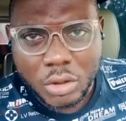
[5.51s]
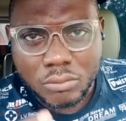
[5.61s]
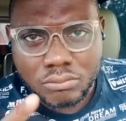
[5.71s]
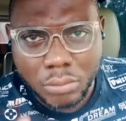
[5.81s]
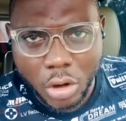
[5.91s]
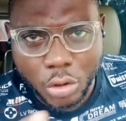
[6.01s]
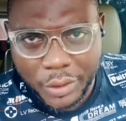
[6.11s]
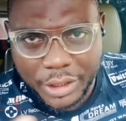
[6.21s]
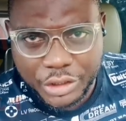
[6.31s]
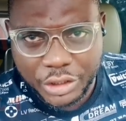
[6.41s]
more
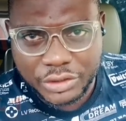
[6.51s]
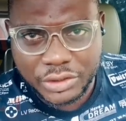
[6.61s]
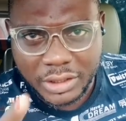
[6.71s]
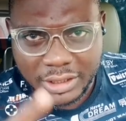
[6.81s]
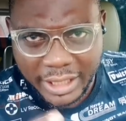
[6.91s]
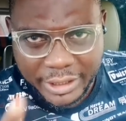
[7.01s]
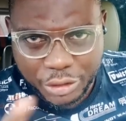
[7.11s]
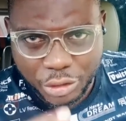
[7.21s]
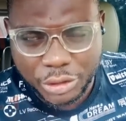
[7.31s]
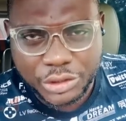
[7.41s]
religious than the
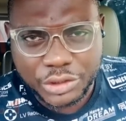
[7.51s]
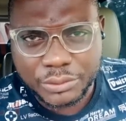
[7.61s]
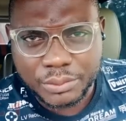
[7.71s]
church.